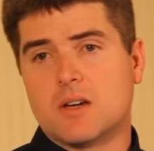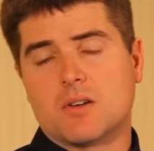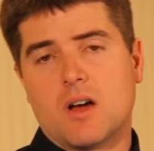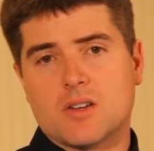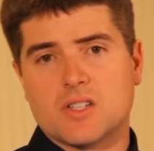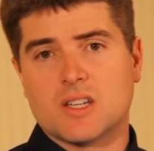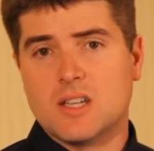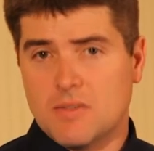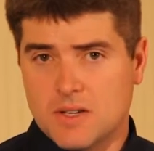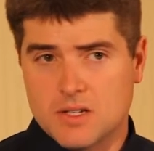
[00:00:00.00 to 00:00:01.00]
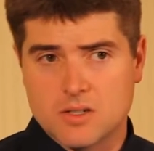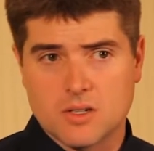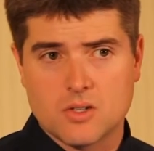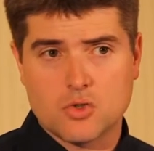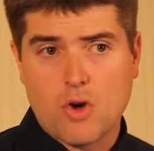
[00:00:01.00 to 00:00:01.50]
they don't cause significant
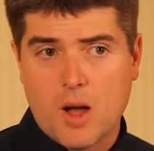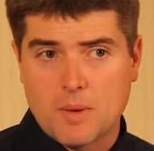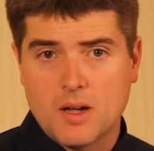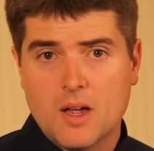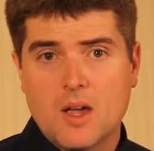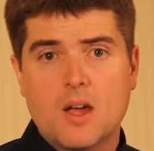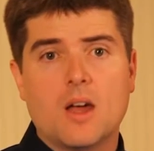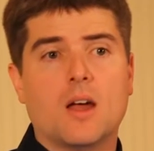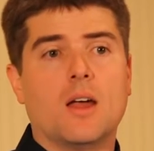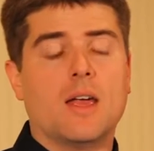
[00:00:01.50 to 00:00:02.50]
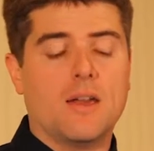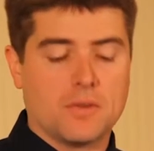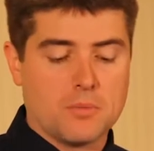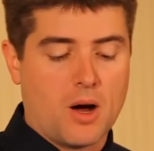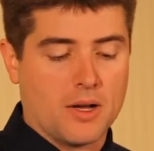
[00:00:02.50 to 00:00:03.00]
trauma if
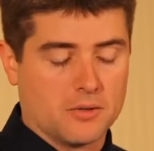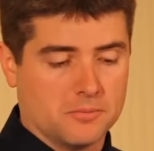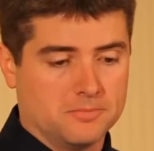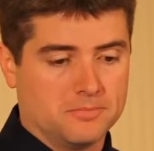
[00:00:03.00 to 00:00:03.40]
they're mild.